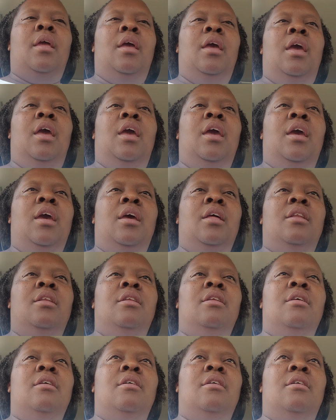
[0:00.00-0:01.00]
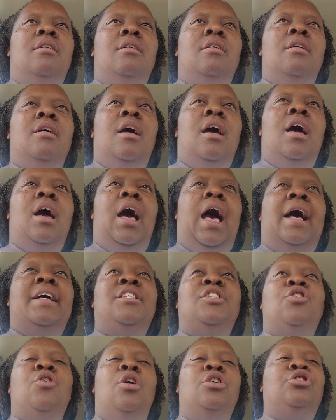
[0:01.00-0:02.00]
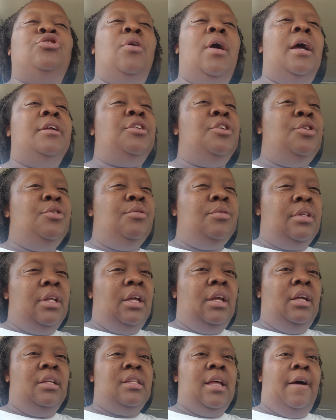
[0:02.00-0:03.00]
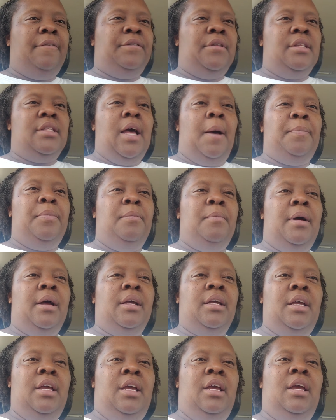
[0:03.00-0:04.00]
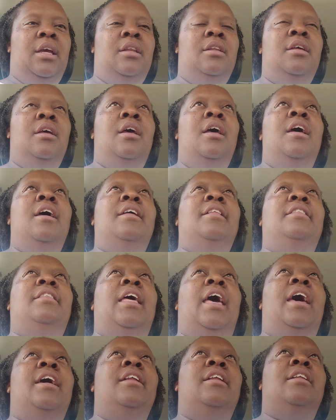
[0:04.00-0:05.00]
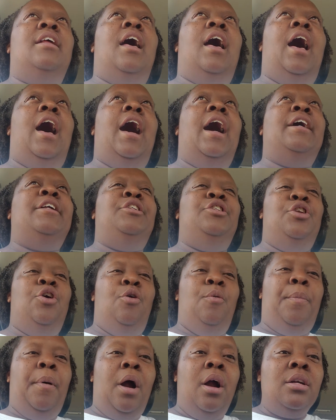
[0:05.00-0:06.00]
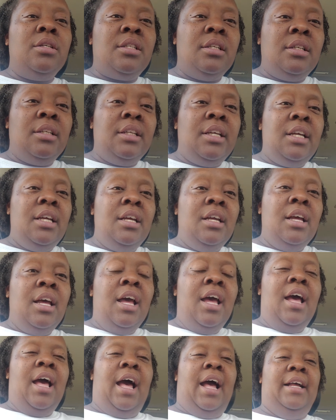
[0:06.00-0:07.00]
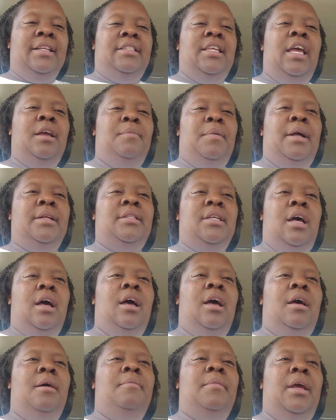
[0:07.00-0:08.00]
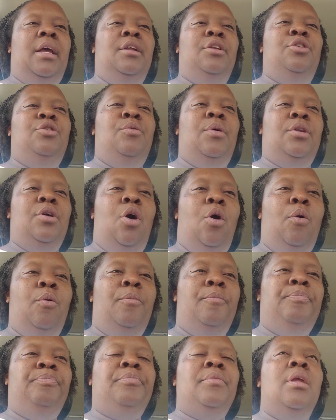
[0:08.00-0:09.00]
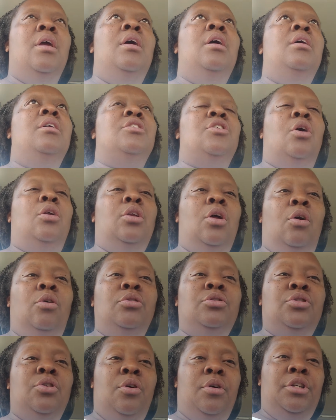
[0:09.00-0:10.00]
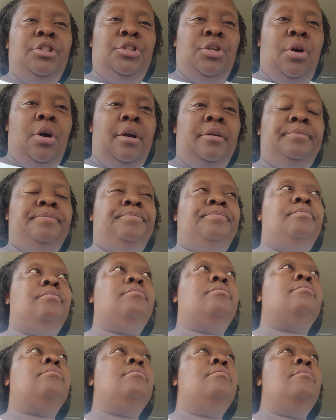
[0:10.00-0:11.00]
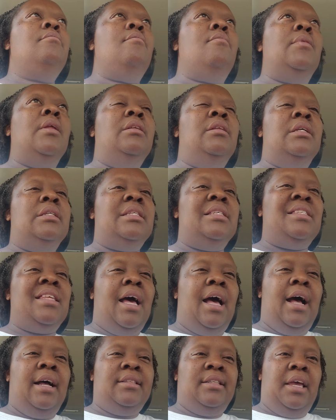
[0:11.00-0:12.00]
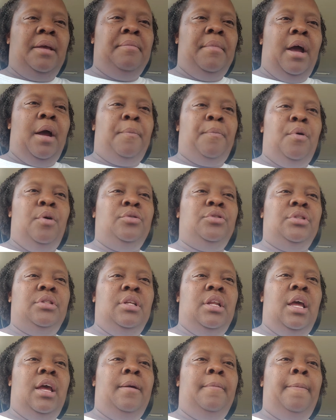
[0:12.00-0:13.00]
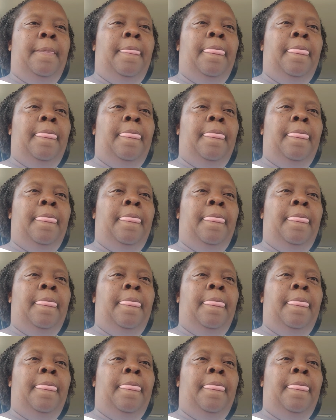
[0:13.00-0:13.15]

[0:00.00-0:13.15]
And I started trying to do things off the top of my head that I know personally I take my time and do at home. So long story short, this is how I take my approach to that.